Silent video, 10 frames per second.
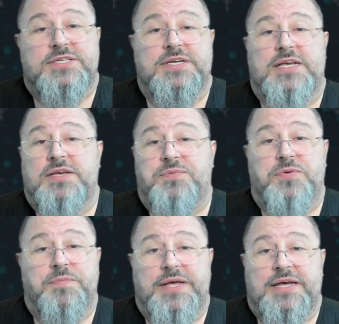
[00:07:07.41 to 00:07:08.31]
if you
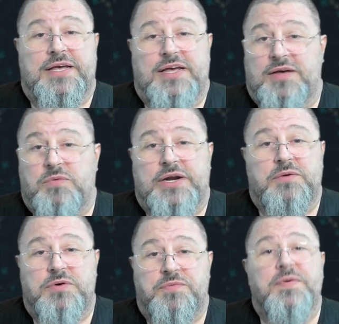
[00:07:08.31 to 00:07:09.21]
make a
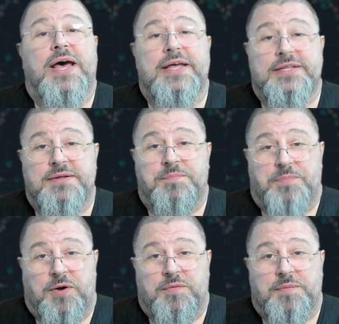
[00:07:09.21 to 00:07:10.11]
1-hour flight,
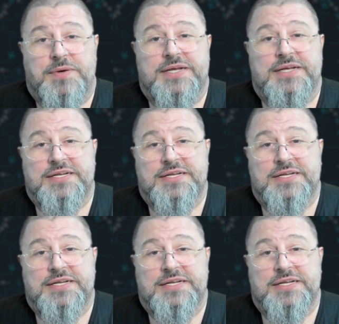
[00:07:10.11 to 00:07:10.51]
probably